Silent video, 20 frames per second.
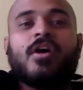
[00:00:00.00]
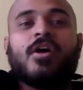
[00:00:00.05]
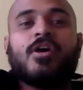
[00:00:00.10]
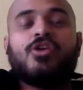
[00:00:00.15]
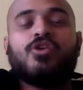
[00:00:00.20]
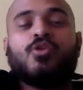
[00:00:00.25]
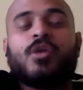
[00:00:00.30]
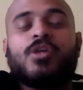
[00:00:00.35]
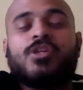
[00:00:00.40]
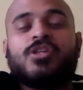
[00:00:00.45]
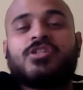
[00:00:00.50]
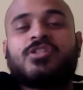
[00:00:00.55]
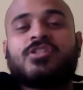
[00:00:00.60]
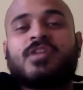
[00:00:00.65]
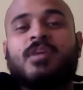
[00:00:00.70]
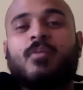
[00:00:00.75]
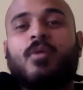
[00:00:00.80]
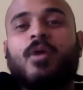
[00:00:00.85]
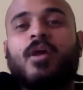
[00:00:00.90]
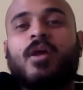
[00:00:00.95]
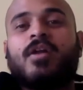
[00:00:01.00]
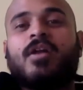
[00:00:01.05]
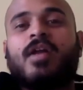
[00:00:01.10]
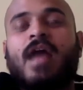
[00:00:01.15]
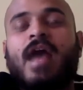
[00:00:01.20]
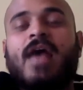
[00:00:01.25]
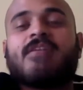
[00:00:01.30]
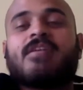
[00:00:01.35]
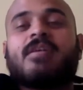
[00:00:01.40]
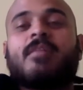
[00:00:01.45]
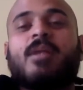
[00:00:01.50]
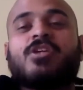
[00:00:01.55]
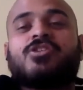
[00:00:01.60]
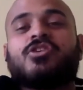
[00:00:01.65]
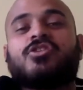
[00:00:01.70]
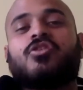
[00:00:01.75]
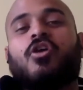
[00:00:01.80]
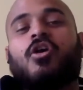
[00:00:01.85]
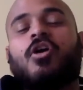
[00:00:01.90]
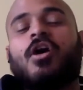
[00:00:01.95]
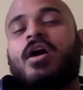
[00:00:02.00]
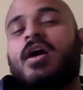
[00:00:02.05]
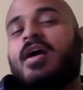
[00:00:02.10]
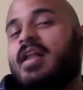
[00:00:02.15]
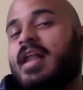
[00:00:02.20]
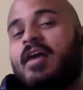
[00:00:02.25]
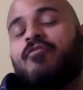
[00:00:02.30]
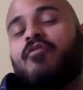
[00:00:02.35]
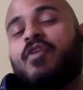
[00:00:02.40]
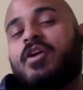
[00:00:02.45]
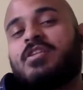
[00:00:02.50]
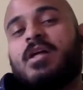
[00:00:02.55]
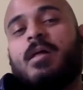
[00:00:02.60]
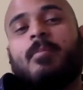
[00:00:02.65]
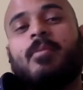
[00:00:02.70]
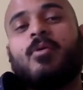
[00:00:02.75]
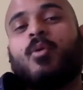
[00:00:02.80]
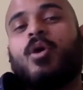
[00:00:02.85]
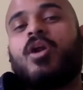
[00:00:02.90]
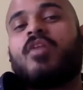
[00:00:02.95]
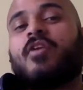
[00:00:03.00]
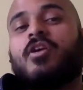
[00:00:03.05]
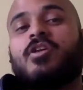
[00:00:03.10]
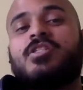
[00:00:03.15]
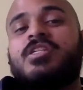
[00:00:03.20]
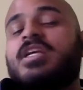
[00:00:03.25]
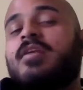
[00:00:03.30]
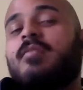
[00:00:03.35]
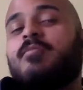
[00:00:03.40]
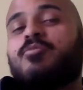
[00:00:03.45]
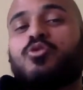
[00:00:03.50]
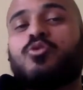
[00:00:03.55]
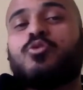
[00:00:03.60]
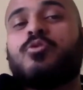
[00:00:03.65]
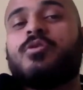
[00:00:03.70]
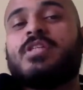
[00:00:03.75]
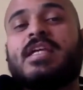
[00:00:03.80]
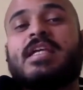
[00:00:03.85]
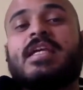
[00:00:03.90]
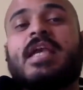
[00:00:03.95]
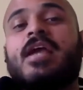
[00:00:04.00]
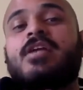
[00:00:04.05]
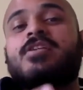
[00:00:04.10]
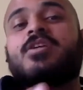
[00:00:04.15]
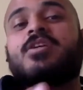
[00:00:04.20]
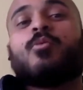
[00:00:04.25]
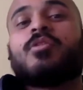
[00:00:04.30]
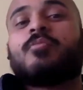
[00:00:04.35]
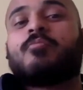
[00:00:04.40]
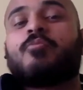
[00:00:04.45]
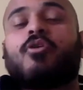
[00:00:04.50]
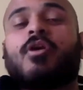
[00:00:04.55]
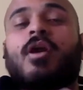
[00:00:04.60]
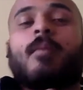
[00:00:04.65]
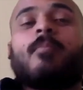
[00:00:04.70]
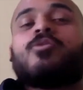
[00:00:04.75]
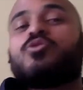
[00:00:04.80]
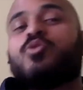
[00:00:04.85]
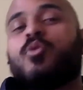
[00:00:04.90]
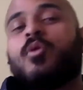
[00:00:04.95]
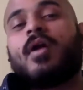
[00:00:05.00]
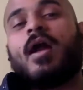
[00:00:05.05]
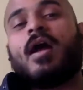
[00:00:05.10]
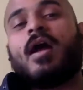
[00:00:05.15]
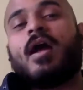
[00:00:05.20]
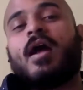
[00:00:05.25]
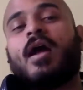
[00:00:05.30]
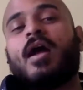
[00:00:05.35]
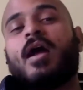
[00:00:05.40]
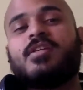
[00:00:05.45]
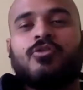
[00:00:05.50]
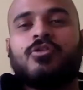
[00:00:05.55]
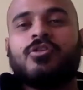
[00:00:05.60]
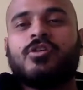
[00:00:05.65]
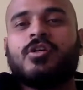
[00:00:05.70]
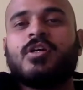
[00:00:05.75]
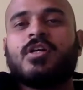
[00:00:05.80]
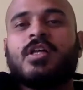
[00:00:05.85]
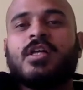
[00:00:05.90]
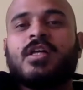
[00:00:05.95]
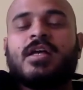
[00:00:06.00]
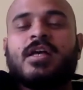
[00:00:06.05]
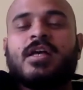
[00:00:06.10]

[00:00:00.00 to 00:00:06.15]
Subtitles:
or whether you are just someone, as I mentioned, like for example, in one of our teams who is engaging with programmers who are writing code,